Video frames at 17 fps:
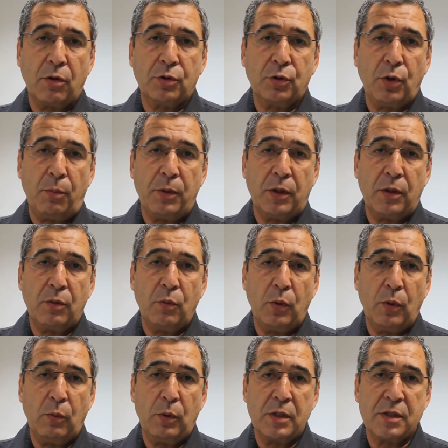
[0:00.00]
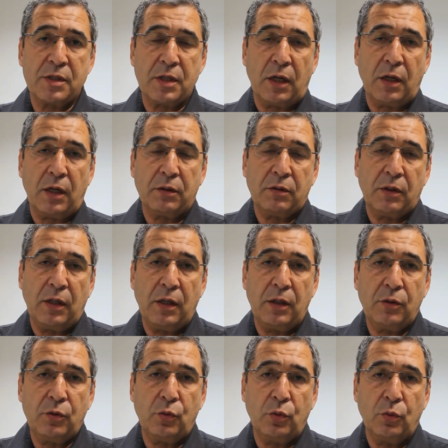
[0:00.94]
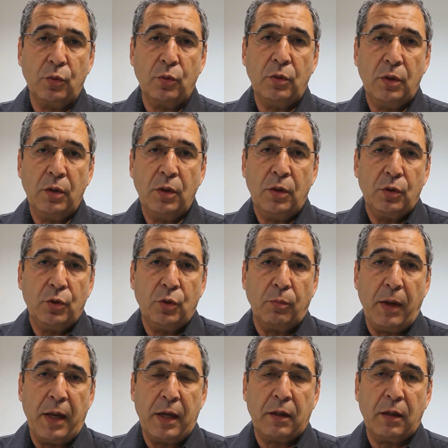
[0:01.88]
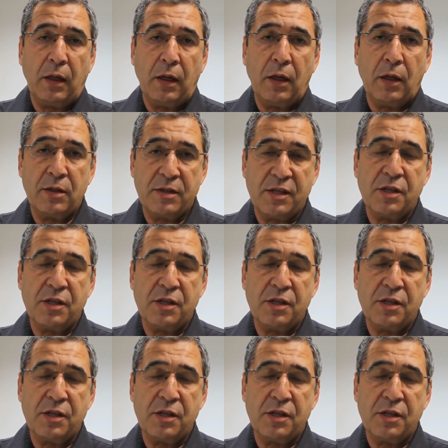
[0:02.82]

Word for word: October, we will start uh, to, to make uh,